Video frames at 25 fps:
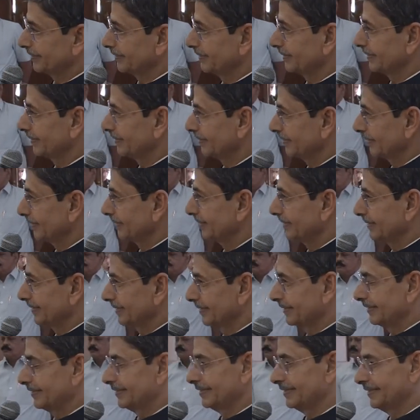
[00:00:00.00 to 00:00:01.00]

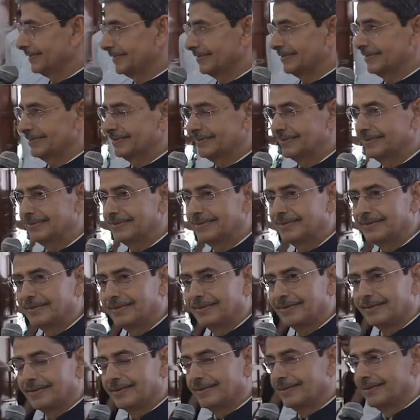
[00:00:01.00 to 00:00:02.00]

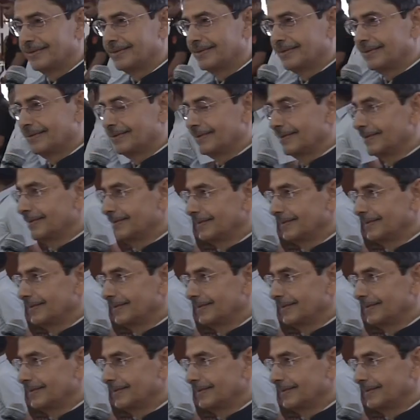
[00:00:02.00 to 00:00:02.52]
[no speech]